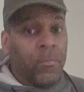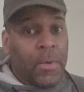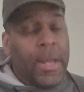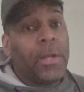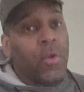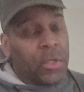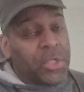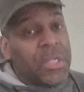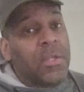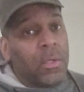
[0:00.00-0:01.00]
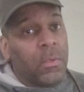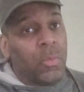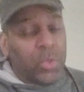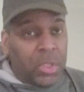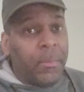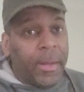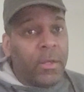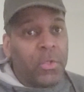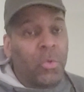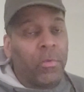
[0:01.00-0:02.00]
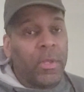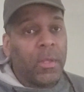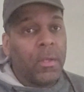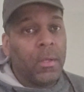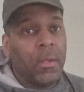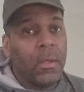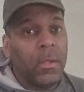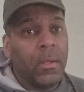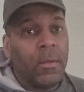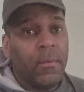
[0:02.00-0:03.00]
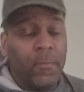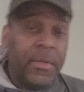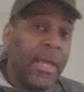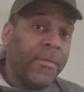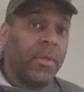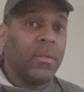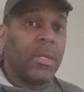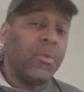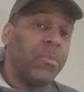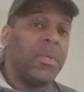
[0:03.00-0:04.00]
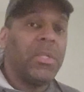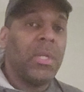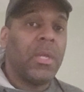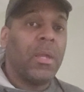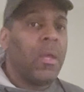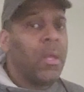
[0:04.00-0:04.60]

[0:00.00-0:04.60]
Ryan Garcia was the mandatory for Devin, WBC.